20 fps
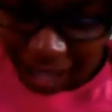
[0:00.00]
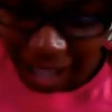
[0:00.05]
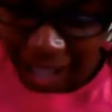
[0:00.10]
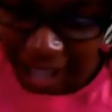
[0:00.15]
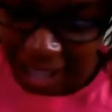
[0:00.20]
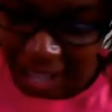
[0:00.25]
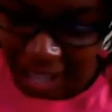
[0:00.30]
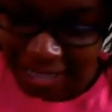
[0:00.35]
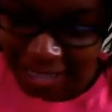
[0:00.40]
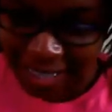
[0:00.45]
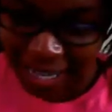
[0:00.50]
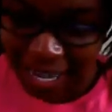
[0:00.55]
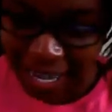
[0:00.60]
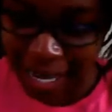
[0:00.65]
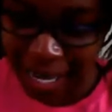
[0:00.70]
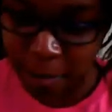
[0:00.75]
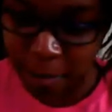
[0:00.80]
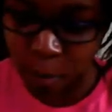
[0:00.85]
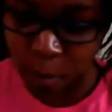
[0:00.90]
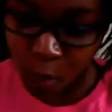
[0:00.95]
as
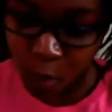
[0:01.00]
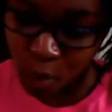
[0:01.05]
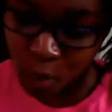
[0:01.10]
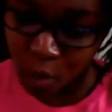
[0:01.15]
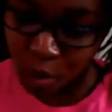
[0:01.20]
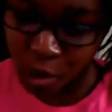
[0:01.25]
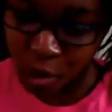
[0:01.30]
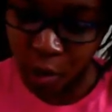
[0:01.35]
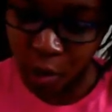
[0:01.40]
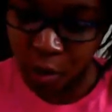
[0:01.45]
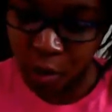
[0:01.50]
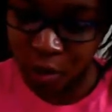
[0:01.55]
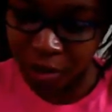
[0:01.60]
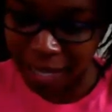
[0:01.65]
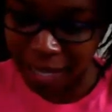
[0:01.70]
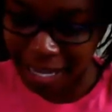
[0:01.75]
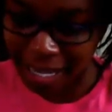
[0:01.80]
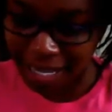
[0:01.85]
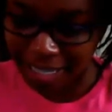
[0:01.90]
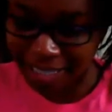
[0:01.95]
a more or
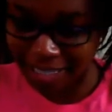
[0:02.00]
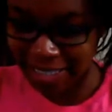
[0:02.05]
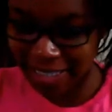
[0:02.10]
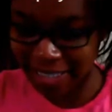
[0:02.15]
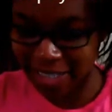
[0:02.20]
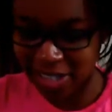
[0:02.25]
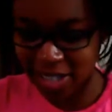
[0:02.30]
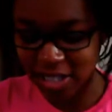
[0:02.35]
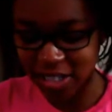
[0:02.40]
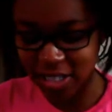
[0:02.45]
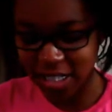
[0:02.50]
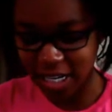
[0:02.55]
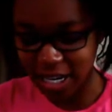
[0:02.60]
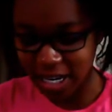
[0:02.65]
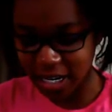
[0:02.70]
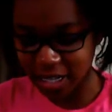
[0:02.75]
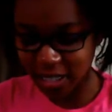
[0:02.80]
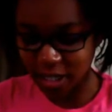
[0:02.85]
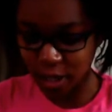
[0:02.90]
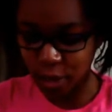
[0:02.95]
less
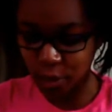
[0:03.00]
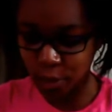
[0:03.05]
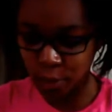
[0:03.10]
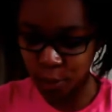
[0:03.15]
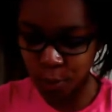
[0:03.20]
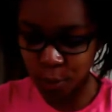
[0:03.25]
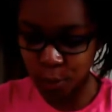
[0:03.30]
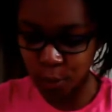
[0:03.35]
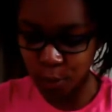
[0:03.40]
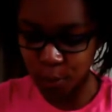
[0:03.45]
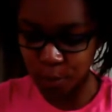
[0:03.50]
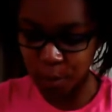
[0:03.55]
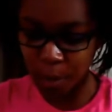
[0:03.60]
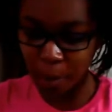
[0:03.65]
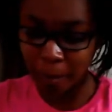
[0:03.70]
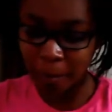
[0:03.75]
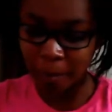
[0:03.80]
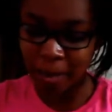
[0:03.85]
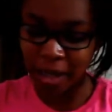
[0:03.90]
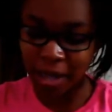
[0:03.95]
distinct group
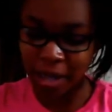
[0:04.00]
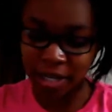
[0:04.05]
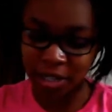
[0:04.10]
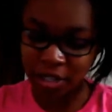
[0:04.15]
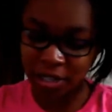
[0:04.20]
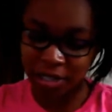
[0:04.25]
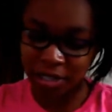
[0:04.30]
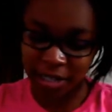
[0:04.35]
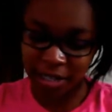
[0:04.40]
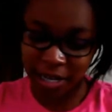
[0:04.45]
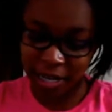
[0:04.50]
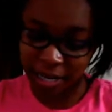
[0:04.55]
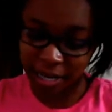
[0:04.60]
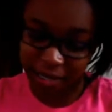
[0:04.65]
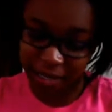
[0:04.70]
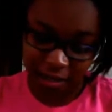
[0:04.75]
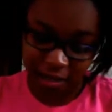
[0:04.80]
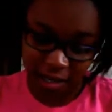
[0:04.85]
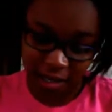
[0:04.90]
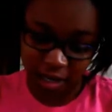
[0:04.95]
by
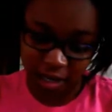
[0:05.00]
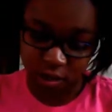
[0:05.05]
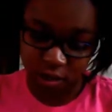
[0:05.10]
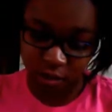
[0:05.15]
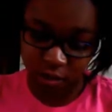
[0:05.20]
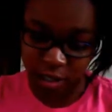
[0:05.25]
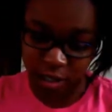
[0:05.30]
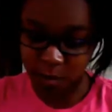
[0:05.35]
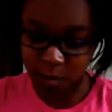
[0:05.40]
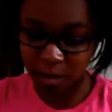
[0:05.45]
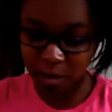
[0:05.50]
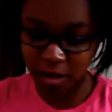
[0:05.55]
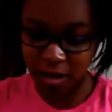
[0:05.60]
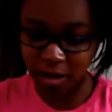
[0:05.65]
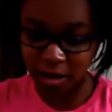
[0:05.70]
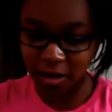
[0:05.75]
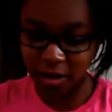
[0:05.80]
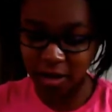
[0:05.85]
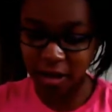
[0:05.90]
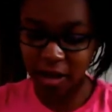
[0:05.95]
genetically
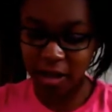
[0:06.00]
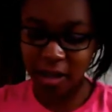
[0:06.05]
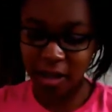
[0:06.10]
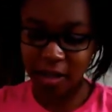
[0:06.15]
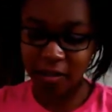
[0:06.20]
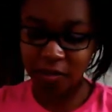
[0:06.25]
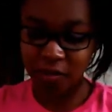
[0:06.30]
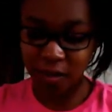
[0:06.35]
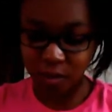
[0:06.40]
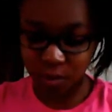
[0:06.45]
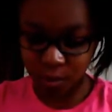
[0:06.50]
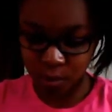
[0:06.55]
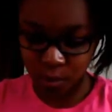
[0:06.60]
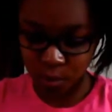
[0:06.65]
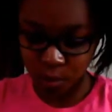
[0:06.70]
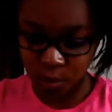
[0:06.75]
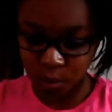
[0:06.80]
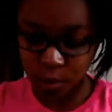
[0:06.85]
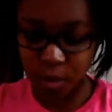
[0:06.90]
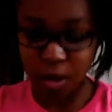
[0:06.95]
transmitted
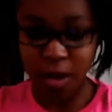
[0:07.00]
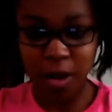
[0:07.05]
physical